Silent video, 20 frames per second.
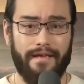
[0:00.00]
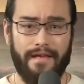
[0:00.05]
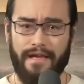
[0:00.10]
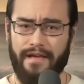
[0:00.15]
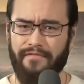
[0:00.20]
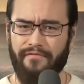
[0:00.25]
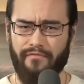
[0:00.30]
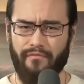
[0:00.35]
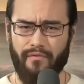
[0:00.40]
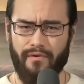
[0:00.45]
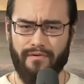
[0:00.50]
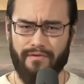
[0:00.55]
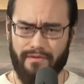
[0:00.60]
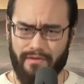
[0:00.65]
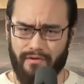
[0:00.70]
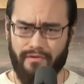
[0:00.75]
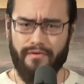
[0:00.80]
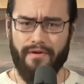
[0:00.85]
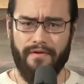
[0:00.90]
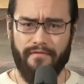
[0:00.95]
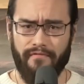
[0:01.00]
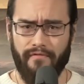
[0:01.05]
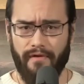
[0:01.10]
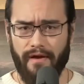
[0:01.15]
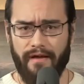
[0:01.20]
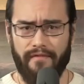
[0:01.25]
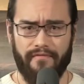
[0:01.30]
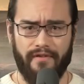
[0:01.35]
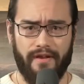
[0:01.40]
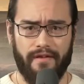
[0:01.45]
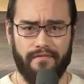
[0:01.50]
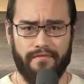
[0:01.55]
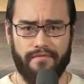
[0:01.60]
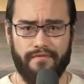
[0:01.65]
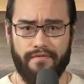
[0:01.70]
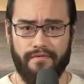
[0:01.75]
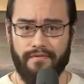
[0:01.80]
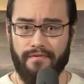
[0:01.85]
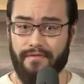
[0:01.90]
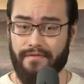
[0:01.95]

If we're looking for evidence,